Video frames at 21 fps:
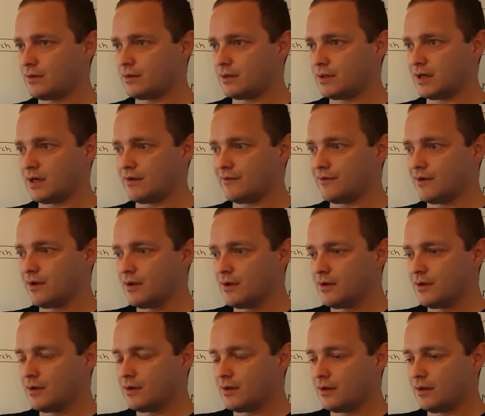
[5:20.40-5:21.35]
kind of
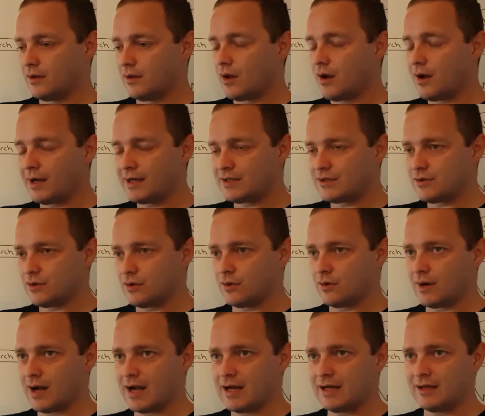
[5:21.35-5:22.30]
light
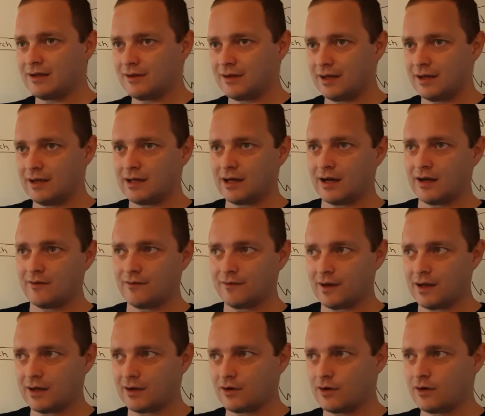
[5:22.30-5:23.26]
or anything kind of
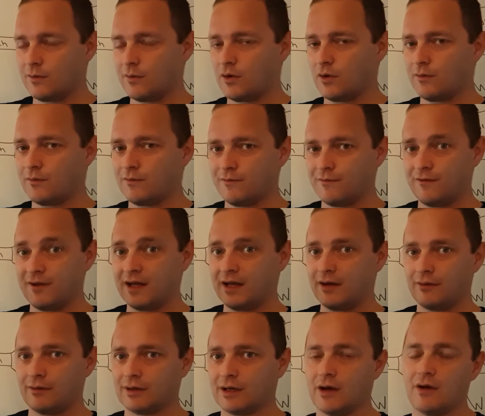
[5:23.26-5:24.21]
like coming up
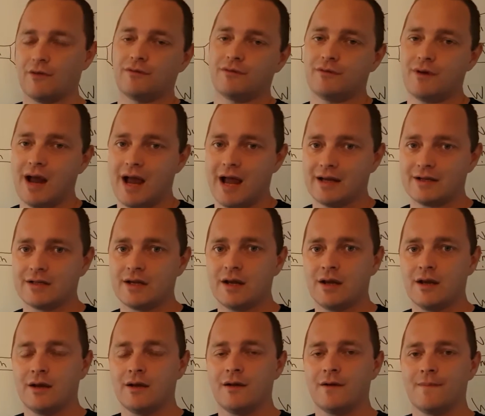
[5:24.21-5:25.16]
flickering of red,
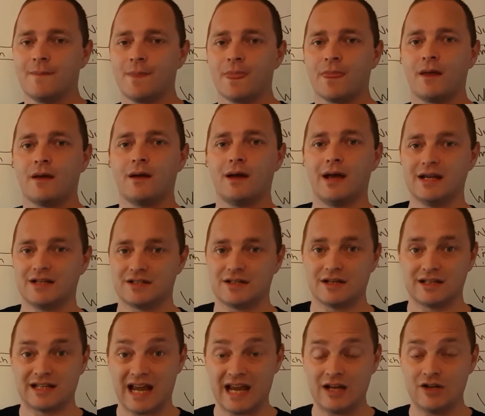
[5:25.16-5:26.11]
it's
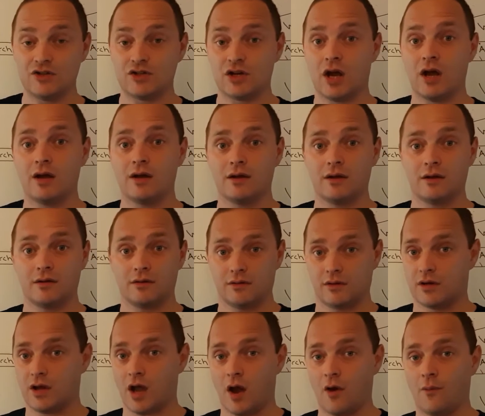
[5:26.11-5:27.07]
danger,
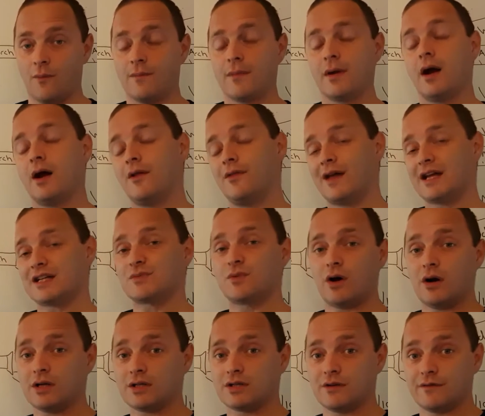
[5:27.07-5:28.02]
go. And that's
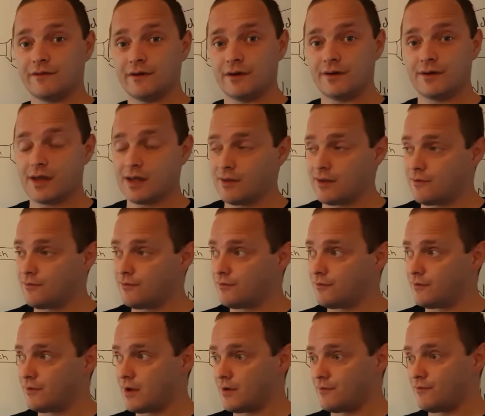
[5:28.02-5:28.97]
what I suffered. The, the,
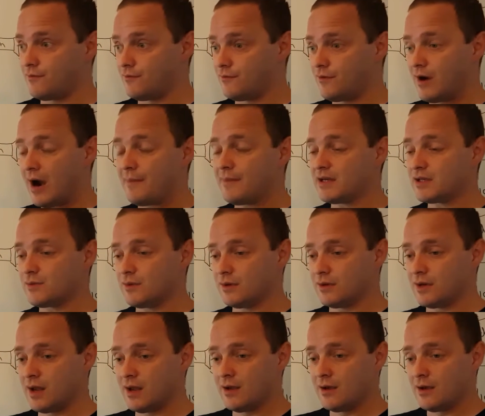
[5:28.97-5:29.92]
the rabbits
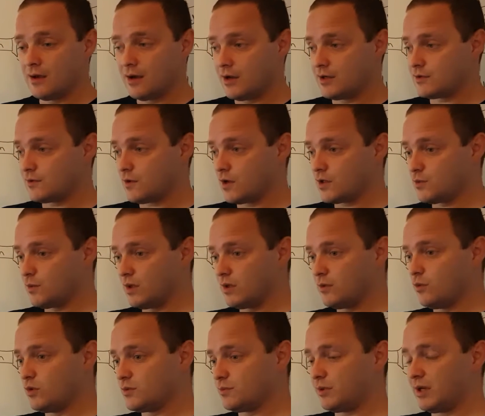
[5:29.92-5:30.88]
would, as, as we
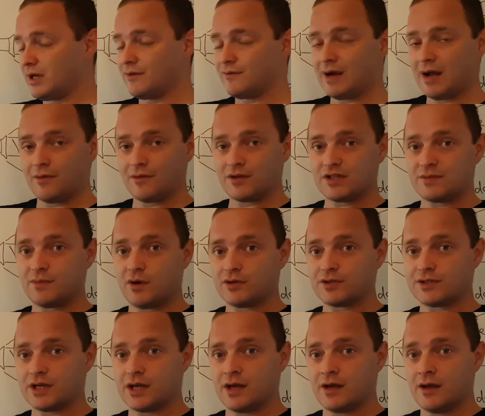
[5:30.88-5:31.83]
was bringing around the
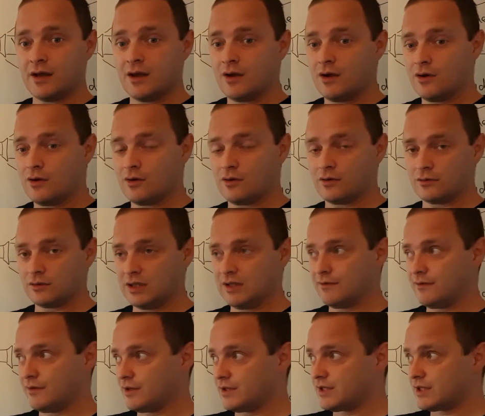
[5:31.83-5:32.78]
spotter or
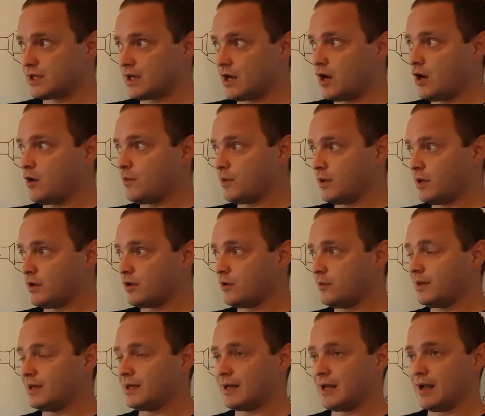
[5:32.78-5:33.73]
even the scope and you're
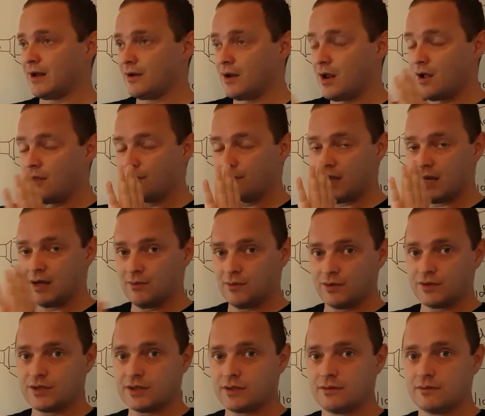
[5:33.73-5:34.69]
coming down, they
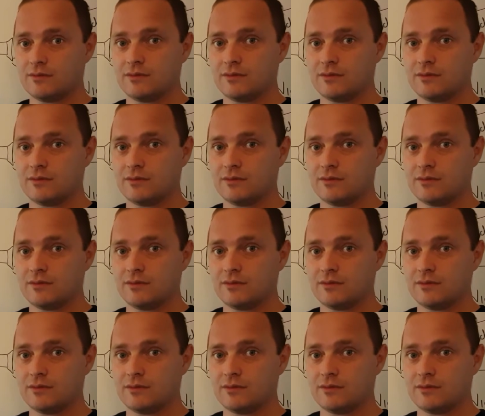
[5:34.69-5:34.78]
would